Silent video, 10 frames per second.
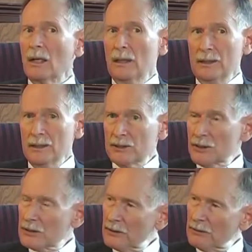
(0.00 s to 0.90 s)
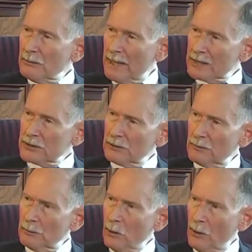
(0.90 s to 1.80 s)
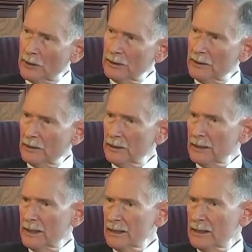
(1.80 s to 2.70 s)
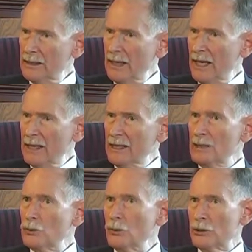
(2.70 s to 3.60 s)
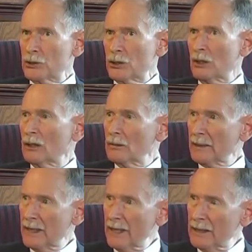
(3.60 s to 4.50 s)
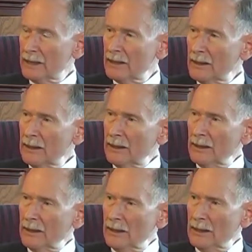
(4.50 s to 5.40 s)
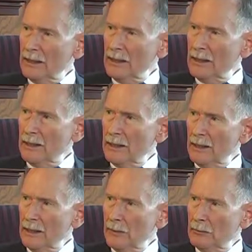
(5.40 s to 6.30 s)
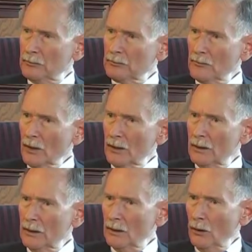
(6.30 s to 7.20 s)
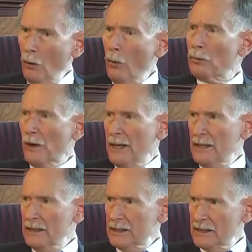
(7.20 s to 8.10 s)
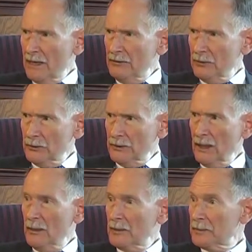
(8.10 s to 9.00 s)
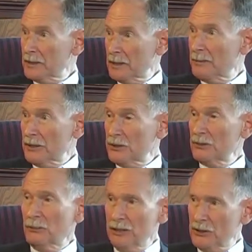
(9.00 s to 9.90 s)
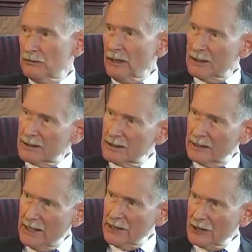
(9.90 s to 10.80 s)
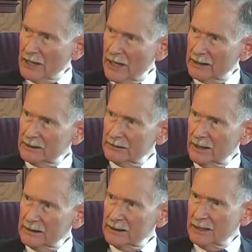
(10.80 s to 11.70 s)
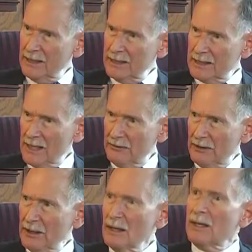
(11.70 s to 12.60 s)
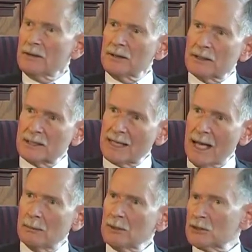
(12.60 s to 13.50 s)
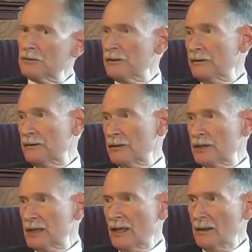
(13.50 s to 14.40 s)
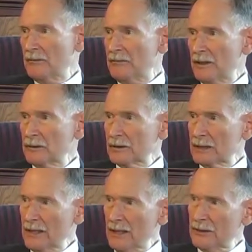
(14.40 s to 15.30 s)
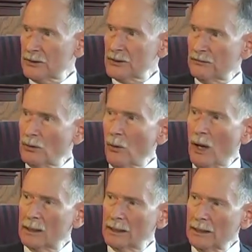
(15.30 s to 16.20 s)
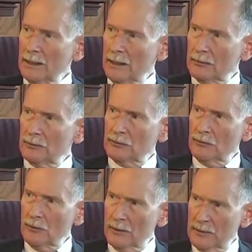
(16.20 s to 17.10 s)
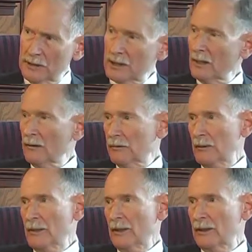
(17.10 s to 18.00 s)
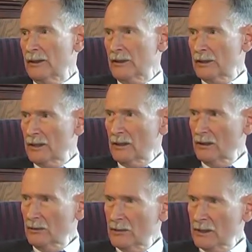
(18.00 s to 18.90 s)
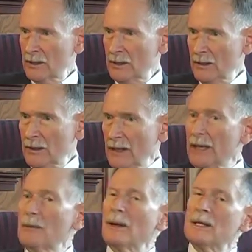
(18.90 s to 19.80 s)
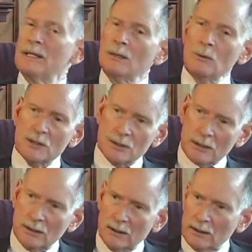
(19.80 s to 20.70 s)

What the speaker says: an Institute of Medicine report in the early 1980s, which culminated in OBRA 87, or the Omnibus Budget Reconciliation Act of 1987, that established for the first time federal standards of quality and performance for American nursing homes. Anyway, he was